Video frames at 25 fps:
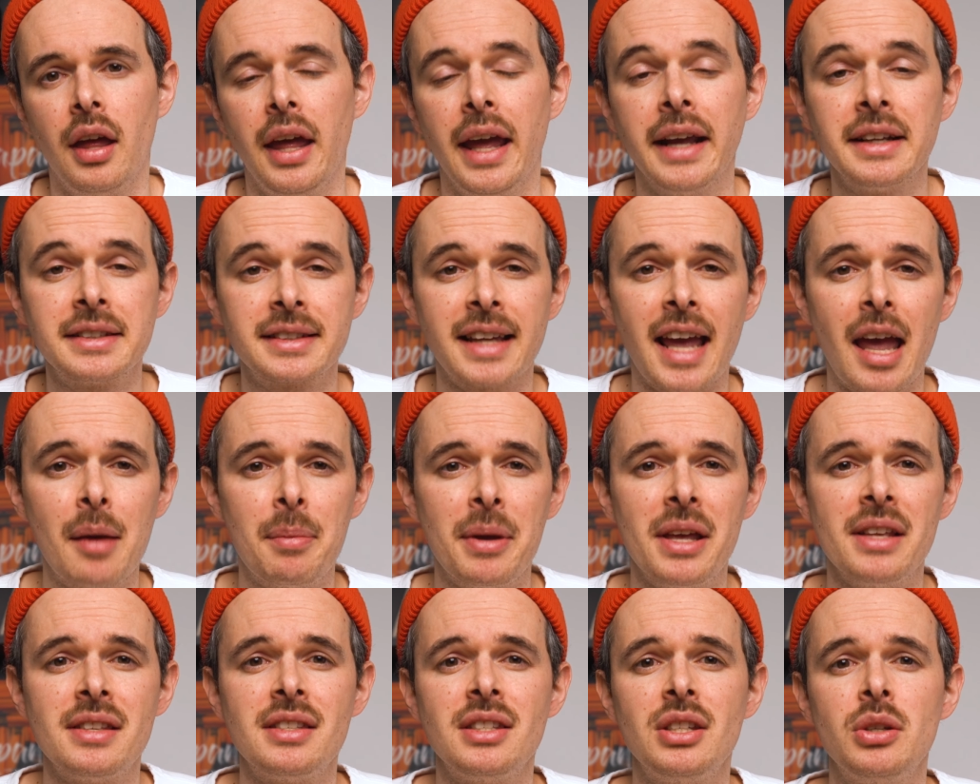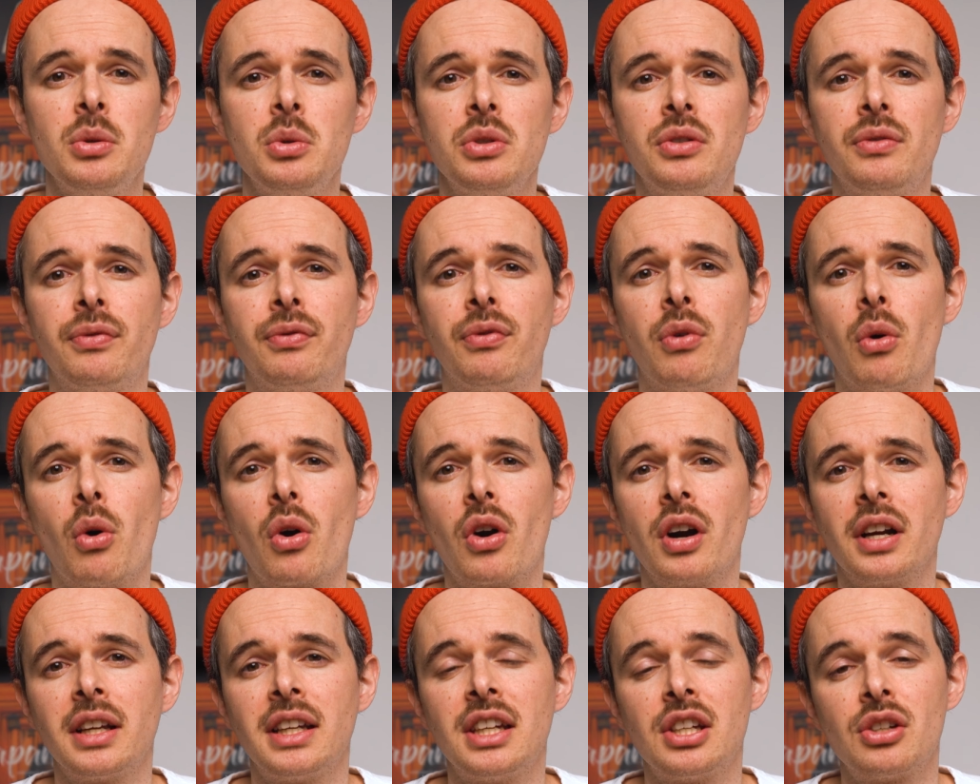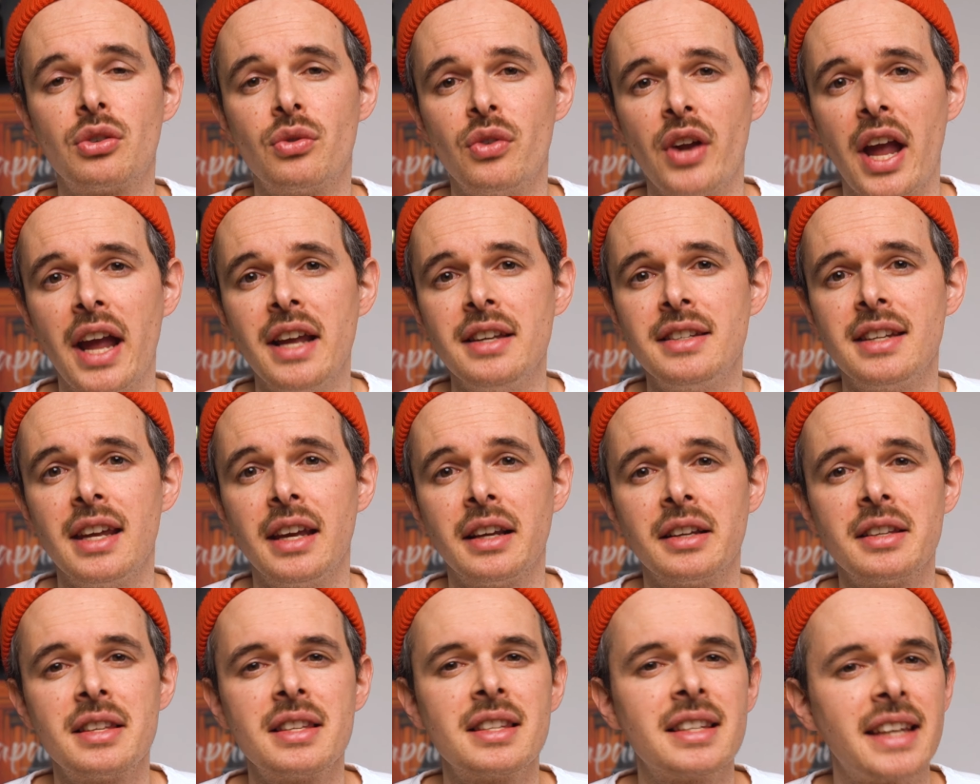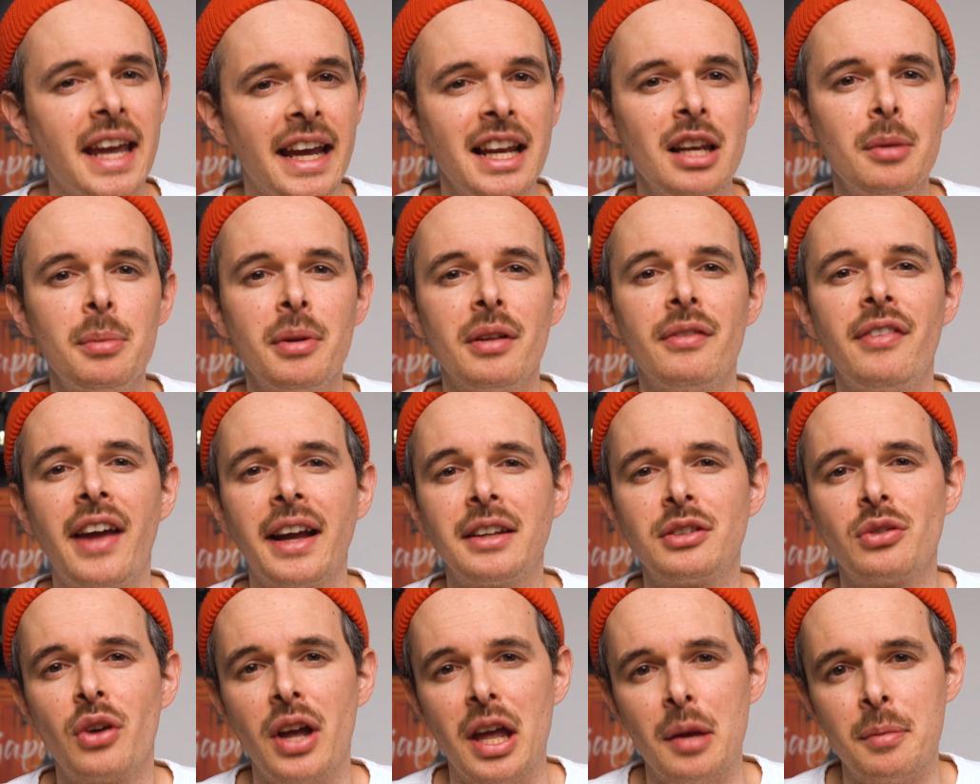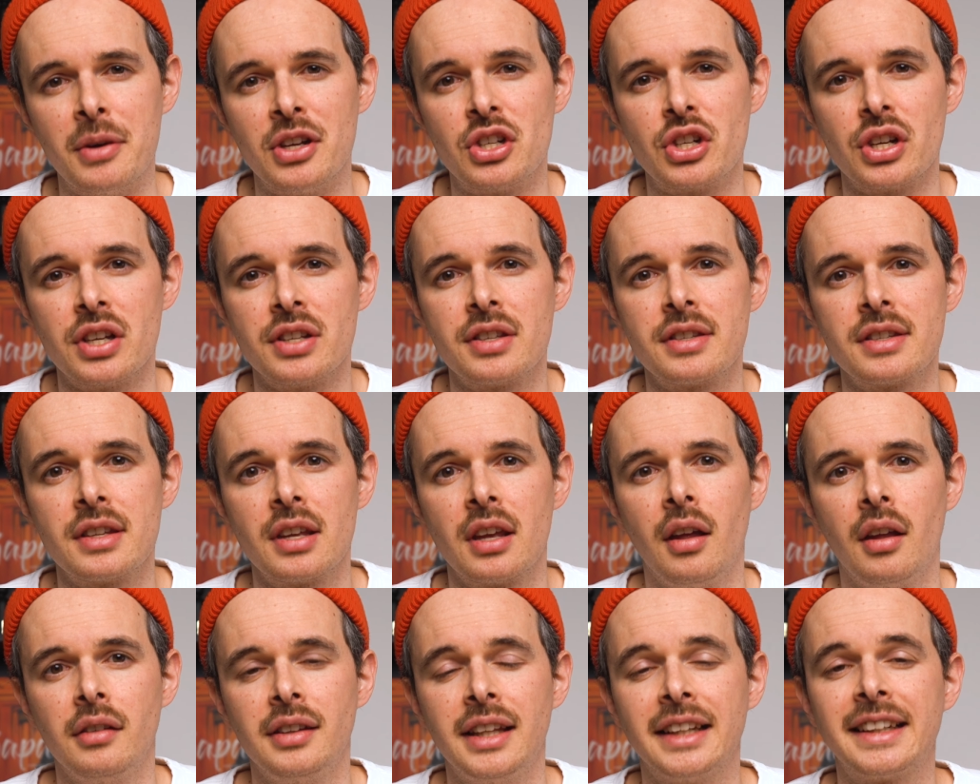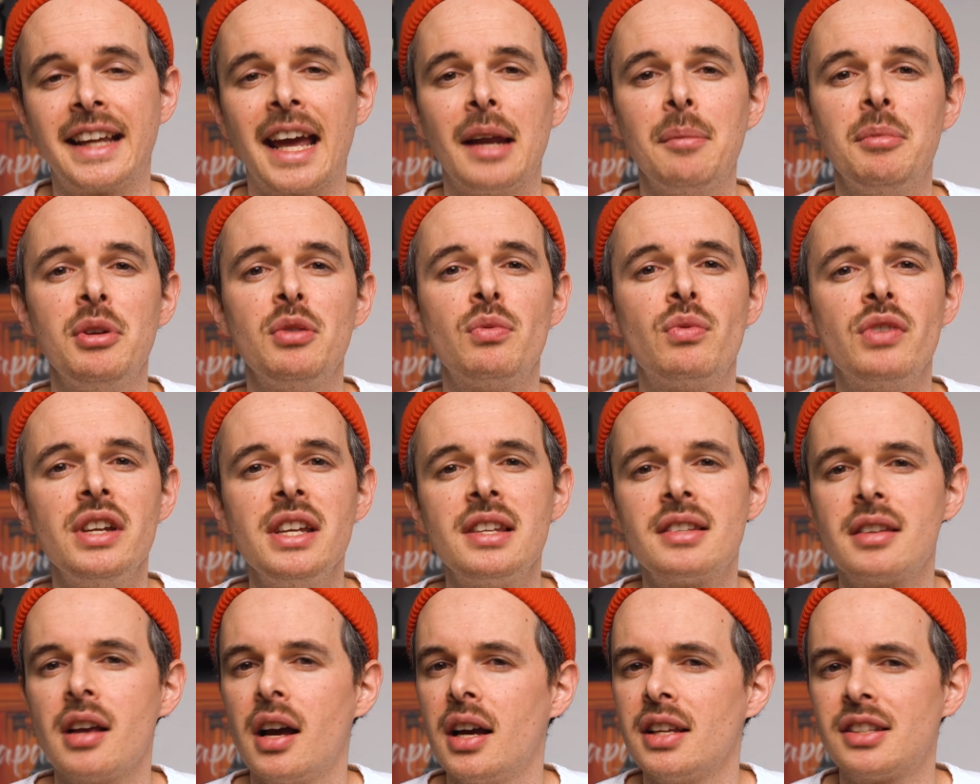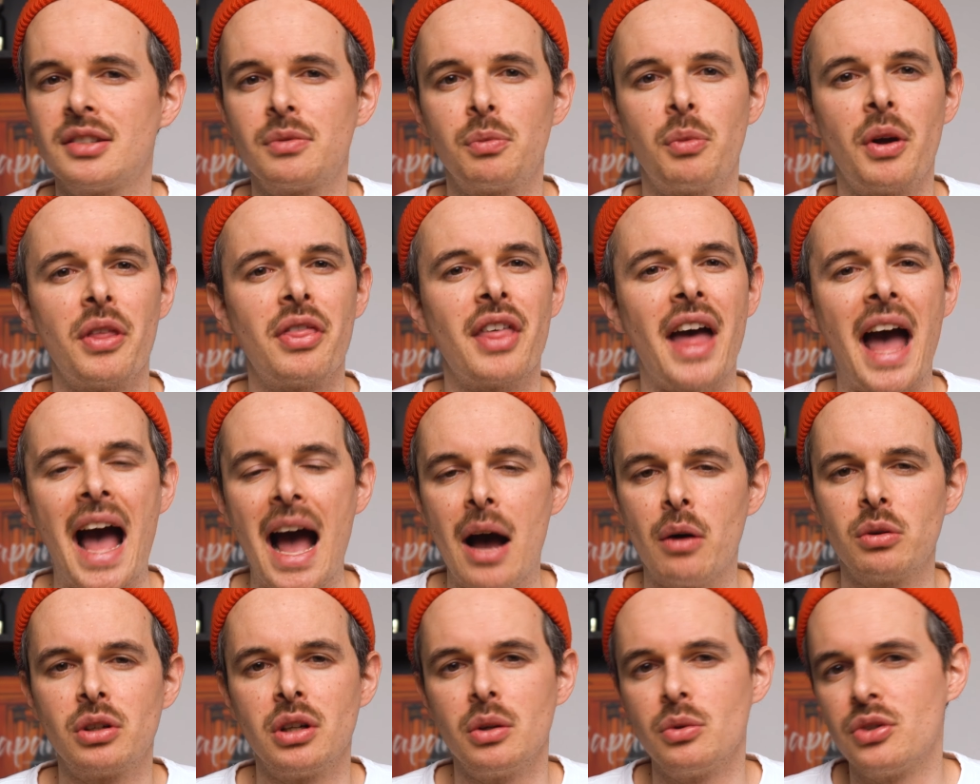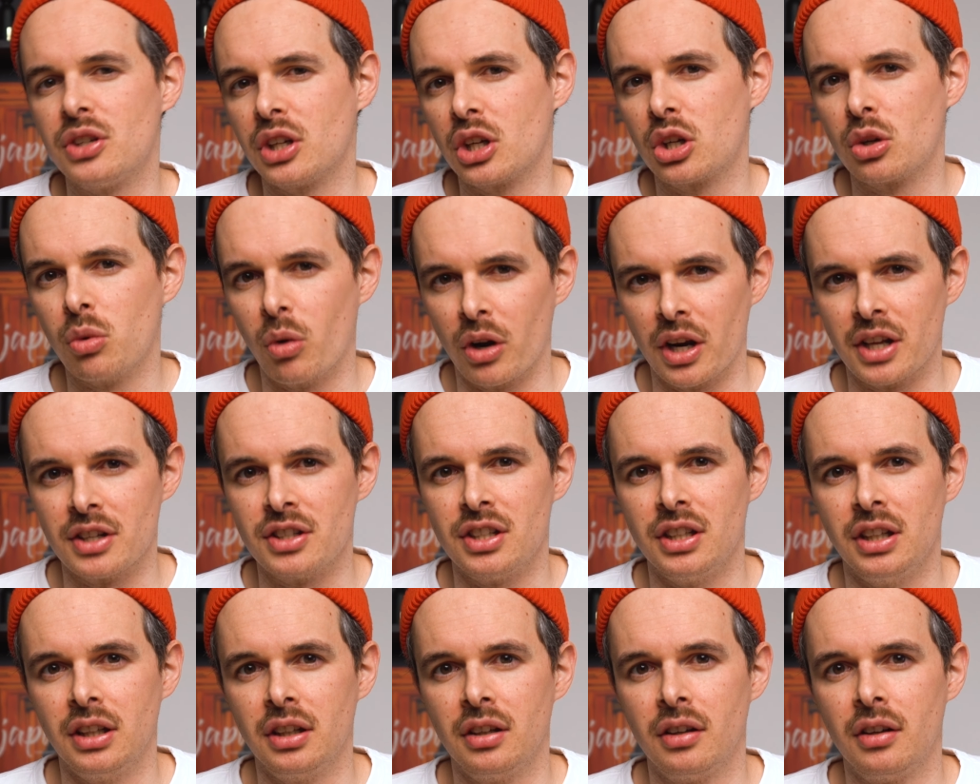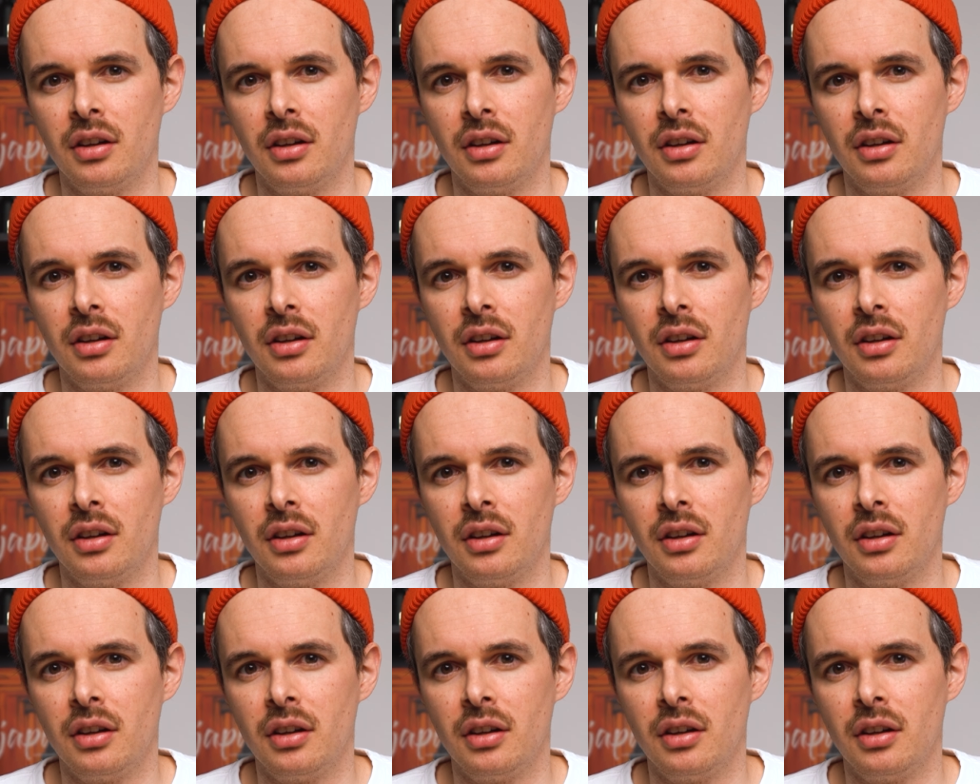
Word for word: Inkscape is used for creating scalable vector images that can be resized without losing quality.